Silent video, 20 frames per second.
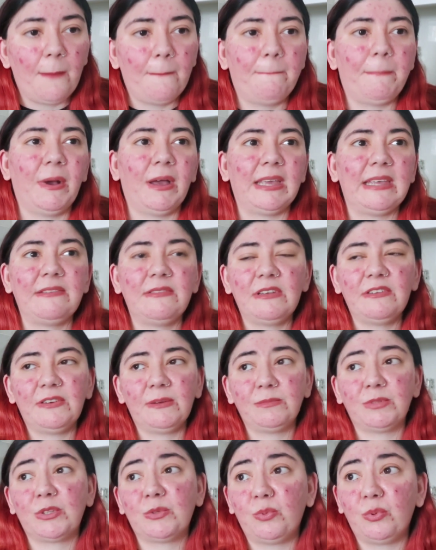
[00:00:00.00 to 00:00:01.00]
but even if
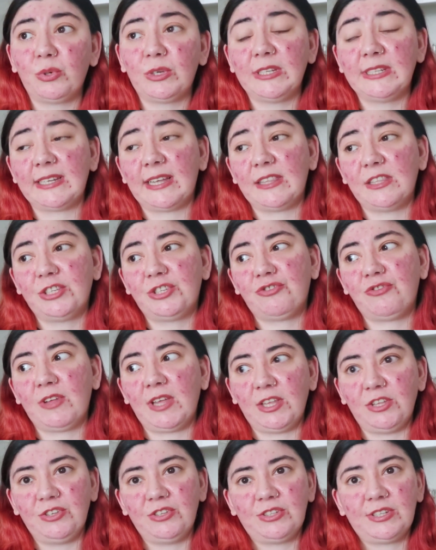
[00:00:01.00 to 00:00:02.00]
I'm just walking down the street
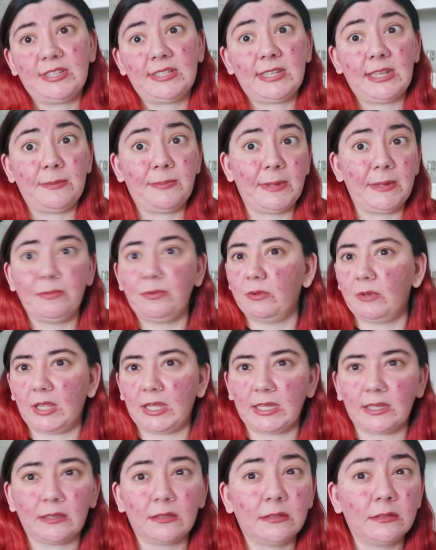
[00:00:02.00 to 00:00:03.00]
and you just see people
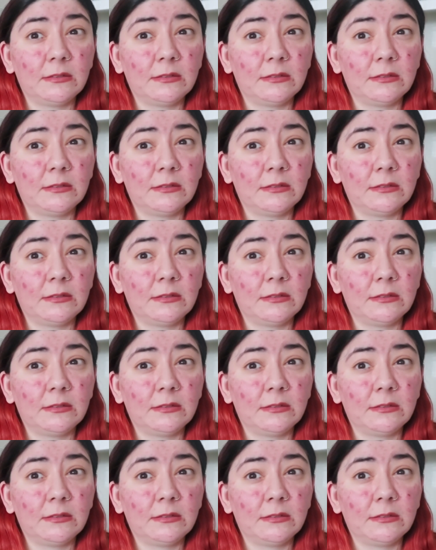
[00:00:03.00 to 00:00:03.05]
like